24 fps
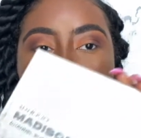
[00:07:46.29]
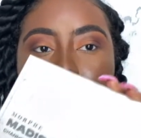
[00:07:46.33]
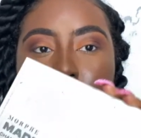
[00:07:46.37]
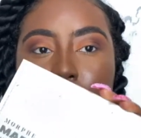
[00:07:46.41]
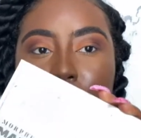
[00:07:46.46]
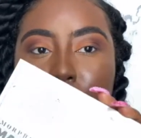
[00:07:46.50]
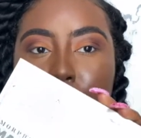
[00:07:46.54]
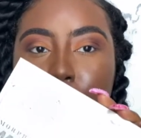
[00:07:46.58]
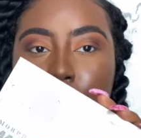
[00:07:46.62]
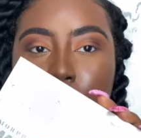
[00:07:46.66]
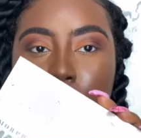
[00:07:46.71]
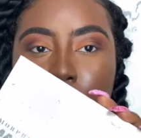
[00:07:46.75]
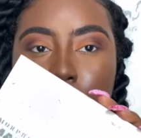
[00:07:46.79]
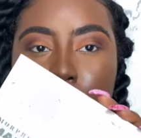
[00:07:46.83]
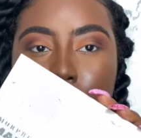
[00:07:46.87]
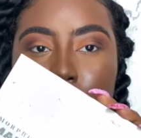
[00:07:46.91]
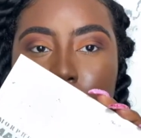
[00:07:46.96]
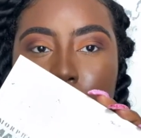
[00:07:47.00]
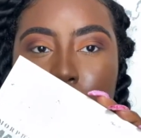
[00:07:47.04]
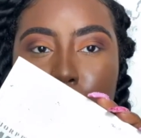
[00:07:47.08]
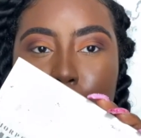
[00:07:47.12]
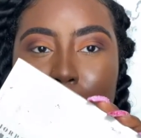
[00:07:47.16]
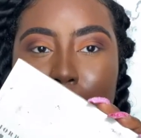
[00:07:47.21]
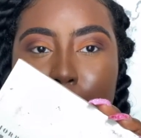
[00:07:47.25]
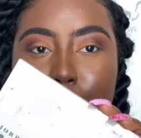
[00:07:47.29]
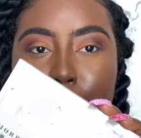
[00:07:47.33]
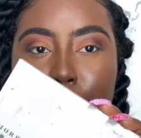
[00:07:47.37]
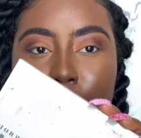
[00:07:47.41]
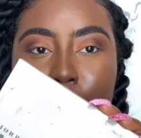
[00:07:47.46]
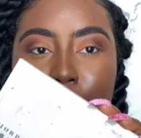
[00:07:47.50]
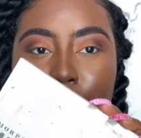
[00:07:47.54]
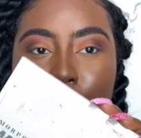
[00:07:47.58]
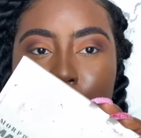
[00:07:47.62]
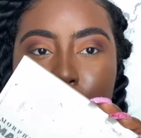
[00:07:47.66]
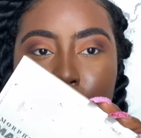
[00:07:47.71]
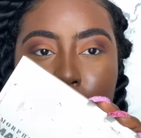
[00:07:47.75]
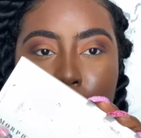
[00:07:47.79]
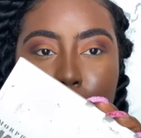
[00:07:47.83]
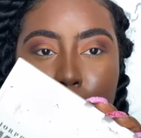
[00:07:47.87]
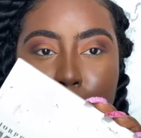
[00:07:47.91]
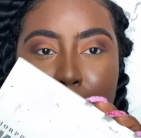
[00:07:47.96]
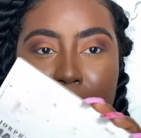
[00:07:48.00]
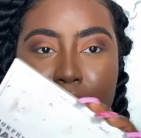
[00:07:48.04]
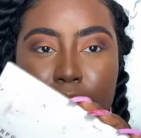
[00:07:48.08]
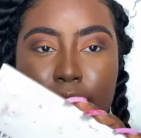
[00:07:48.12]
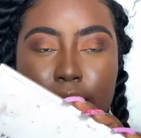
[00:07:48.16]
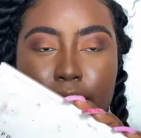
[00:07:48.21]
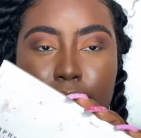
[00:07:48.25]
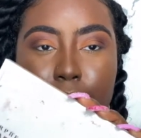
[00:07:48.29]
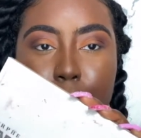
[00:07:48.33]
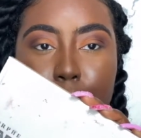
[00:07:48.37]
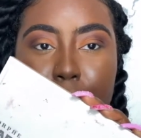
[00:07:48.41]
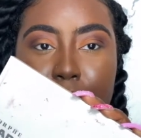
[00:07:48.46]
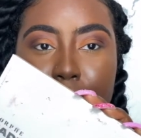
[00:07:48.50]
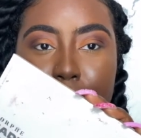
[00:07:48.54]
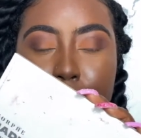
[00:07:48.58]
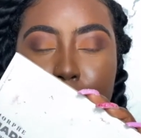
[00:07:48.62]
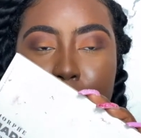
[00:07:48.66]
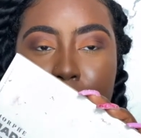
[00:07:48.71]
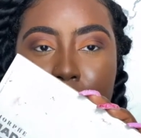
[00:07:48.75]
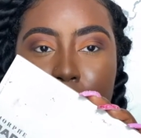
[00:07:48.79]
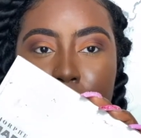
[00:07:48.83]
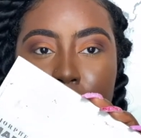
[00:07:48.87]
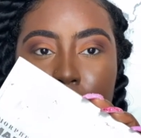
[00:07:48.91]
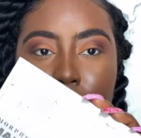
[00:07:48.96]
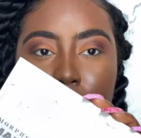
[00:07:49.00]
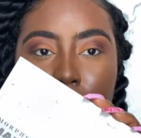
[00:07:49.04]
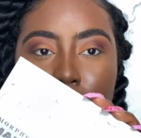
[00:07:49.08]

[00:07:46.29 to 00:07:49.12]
So I'm going to go into my Morphe and Madison Beer palette,